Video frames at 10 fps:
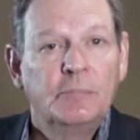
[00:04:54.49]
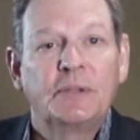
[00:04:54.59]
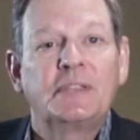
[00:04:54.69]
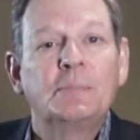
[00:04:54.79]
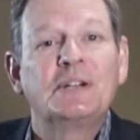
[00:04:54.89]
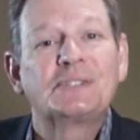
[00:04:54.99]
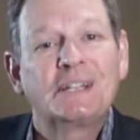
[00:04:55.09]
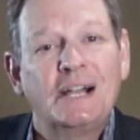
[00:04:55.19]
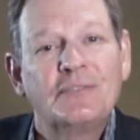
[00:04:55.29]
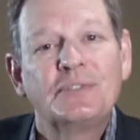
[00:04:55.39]
but they must
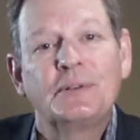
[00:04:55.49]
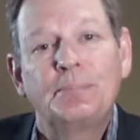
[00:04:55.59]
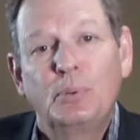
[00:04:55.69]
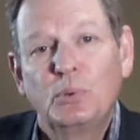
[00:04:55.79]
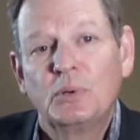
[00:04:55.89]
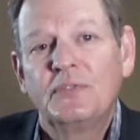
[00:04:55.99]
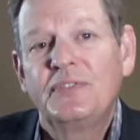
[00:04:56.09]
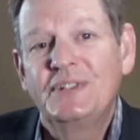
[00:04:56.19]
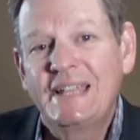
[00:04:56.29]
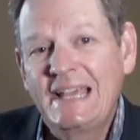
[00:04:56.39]
cover the poor
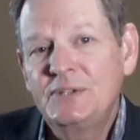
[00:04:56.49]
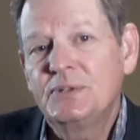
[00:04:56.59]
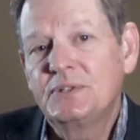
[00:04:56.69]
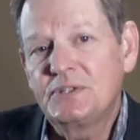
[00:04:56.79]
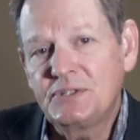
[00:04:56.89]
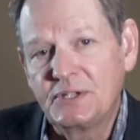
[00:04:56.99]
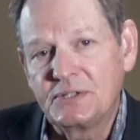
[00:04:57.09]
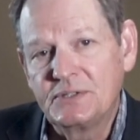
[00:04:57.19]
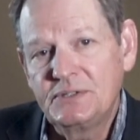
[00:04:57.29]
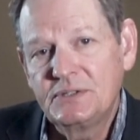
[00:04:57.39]
financial
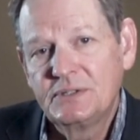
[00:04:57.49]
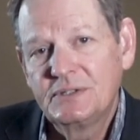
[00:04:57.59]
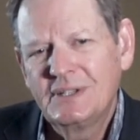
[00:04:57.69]
decisions